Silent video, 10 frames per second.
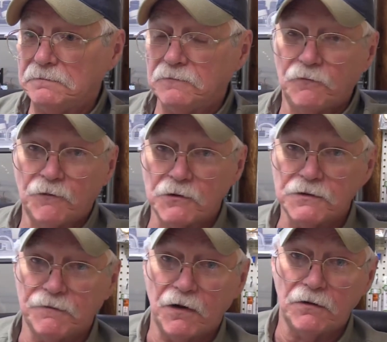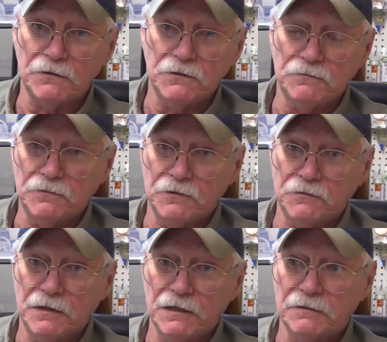Well, first of all, you
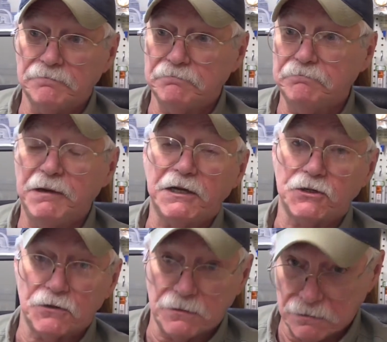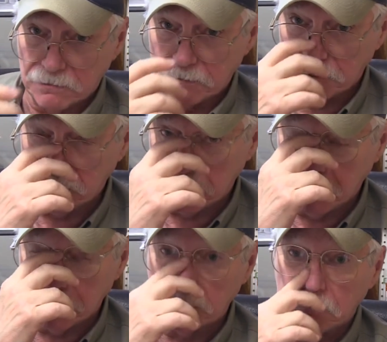get a picture. You
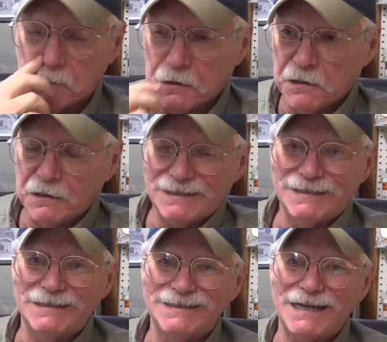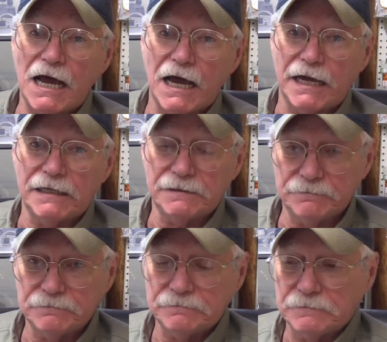do a design.
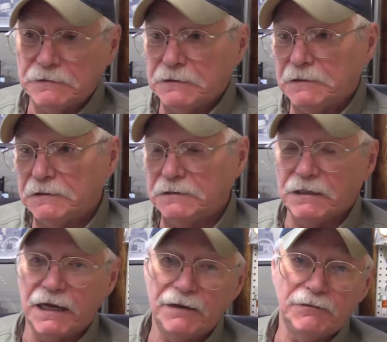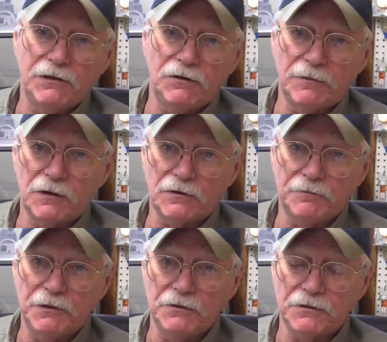Today we do them on
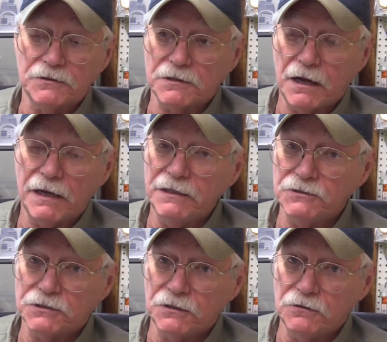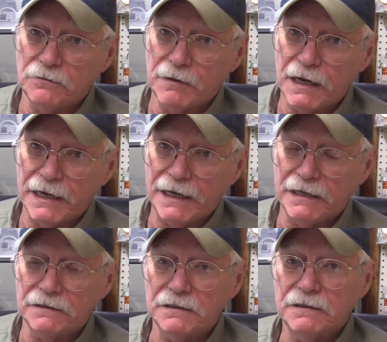computers. I used to do them by
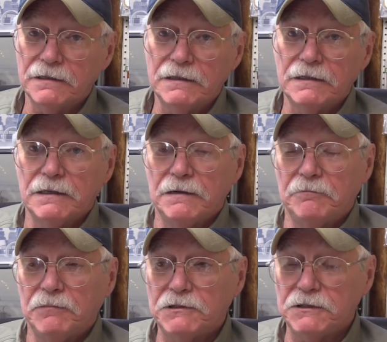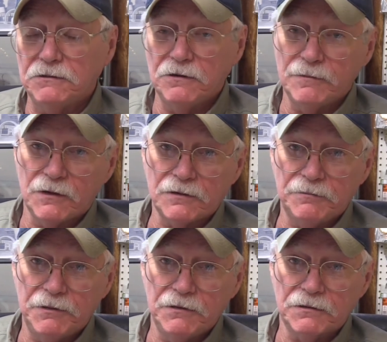hand. But you do them on
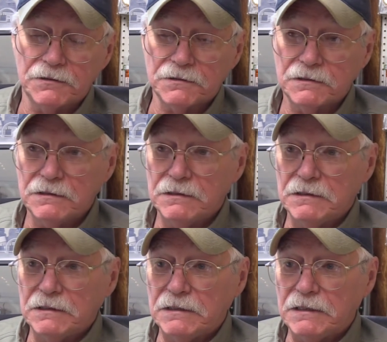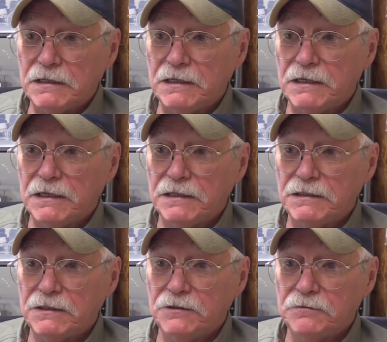computers and
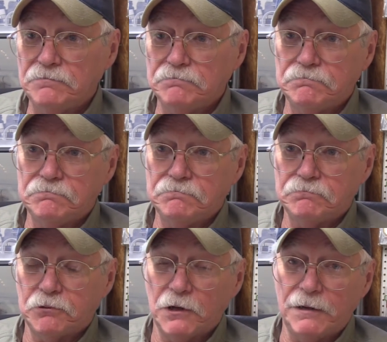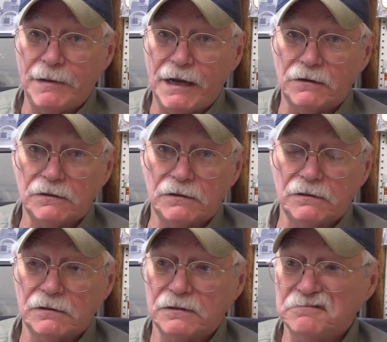you print them out
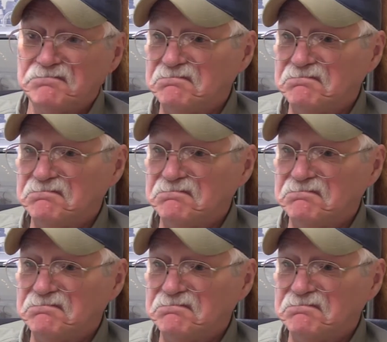on a